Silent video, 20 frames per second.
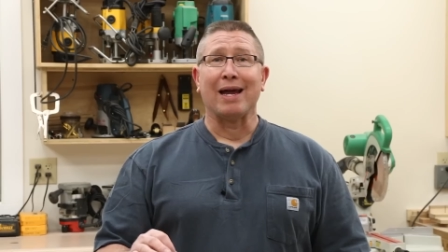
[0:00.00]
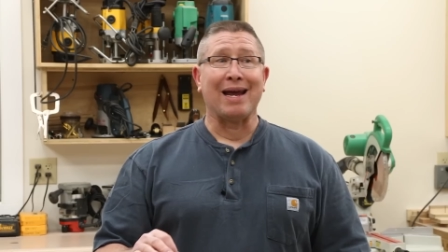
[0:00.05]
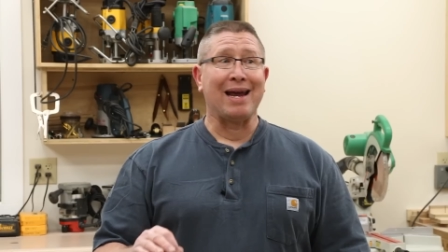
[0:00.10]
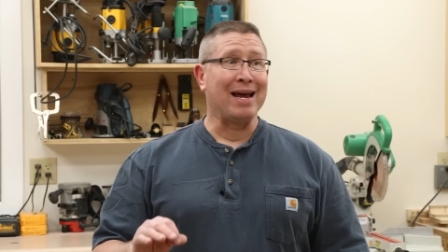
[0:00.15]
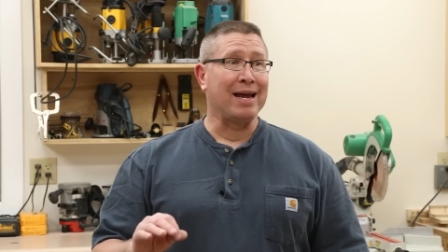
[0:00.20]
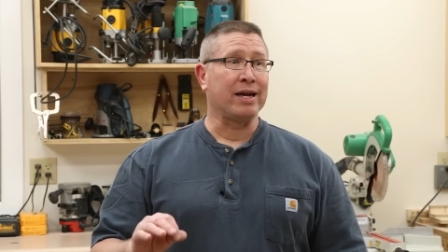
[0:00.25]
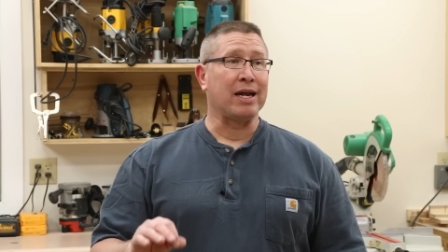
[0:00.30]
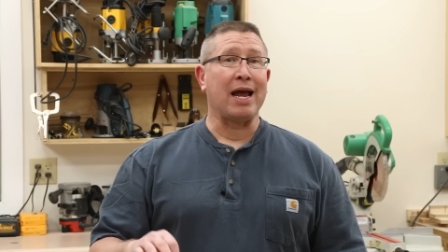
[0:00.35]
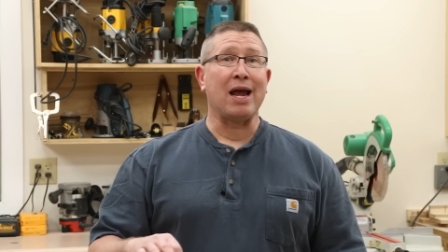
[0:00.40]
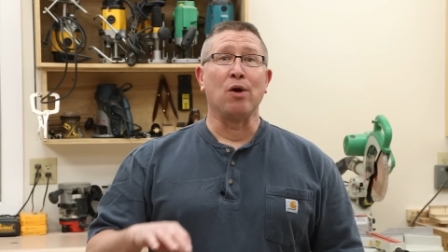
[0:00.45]

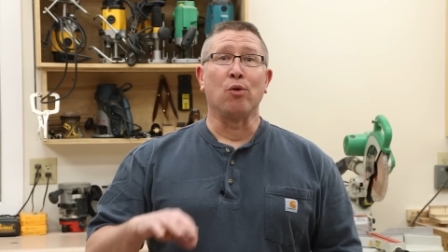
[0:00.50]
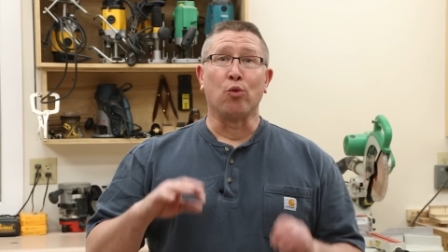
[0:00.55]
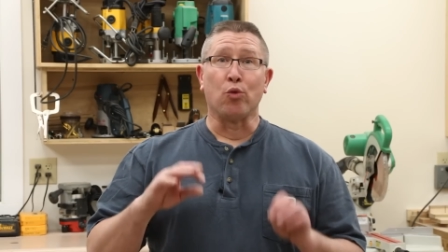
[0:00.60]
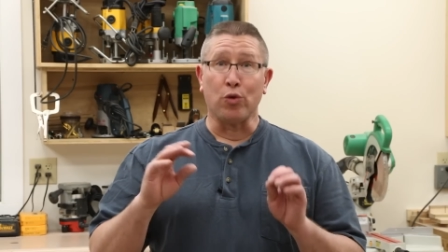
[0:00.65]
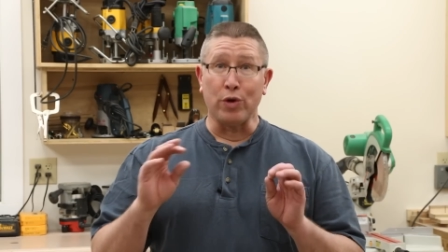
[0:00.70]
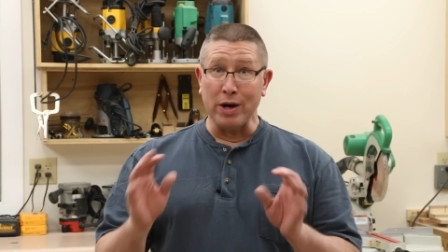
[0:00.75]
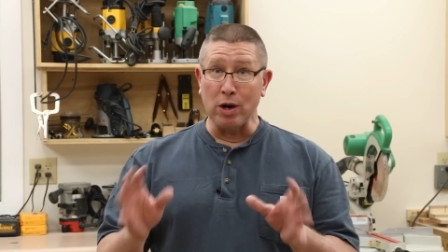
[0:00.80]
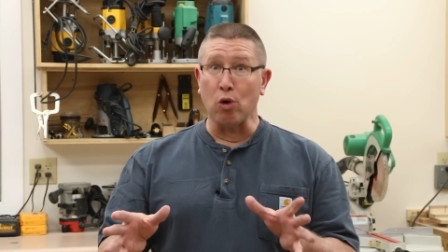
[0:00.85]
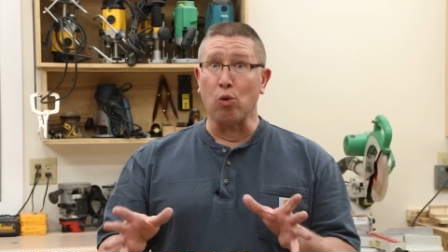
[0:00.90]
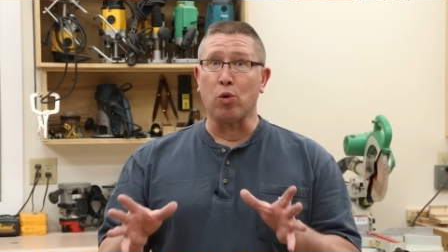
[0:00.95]
in a
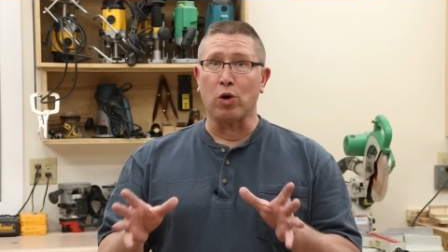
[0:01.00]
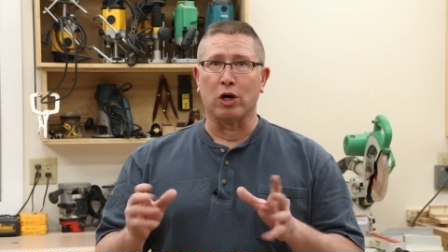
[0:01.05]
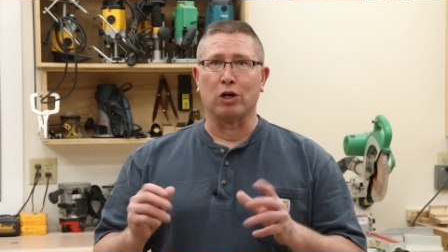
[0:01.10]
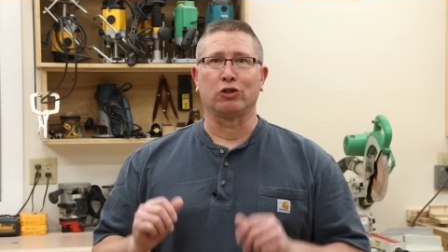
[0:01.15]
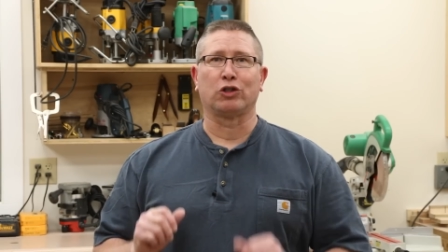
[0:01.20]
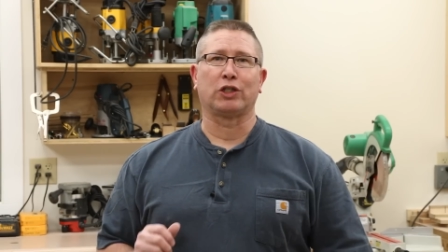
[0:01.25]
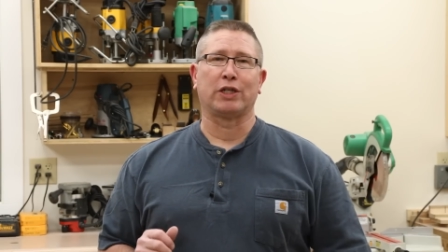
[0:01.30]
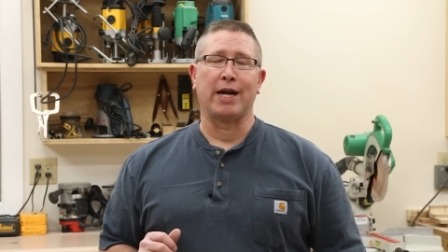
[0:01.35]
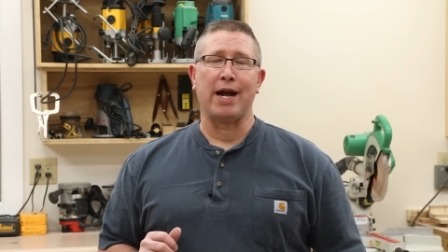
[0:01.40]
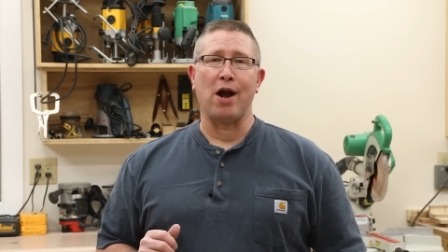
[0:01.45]
real
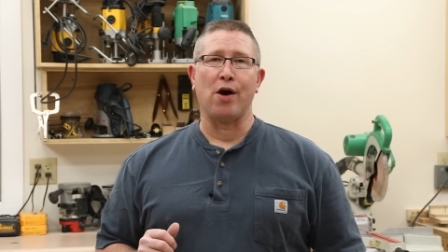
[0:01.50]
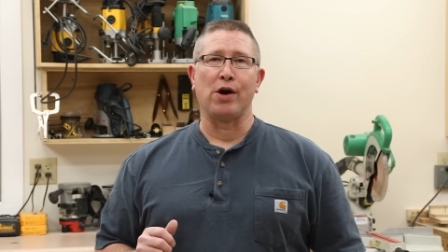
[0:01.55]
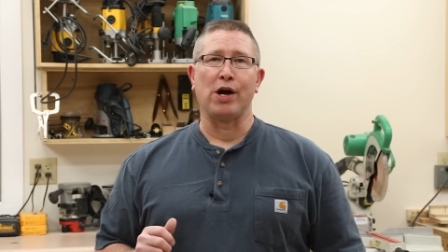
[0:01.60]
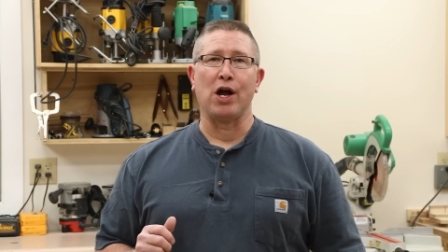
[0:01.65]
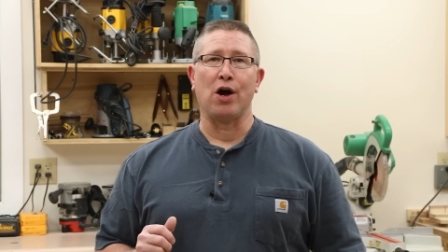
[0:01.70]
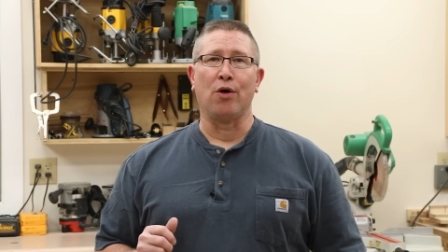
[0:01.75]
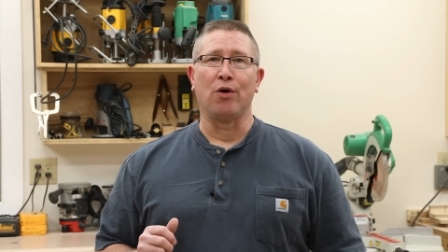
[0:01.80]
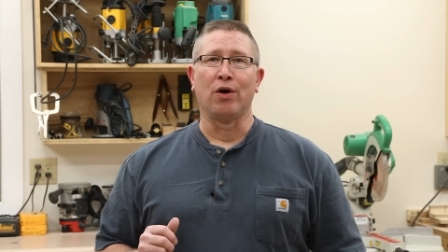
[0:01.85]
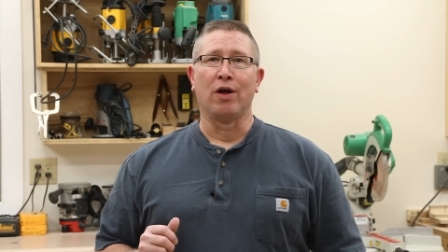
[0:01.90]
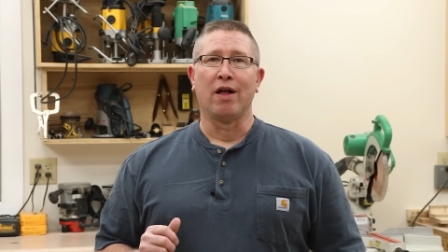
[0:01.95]
world
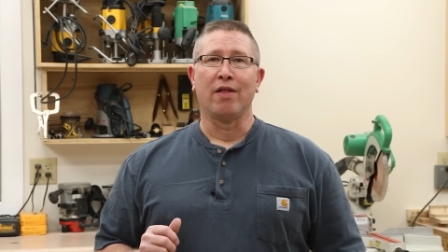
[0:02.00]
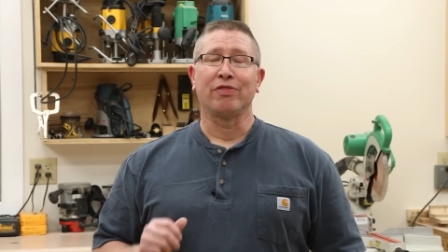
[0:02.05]
scenario,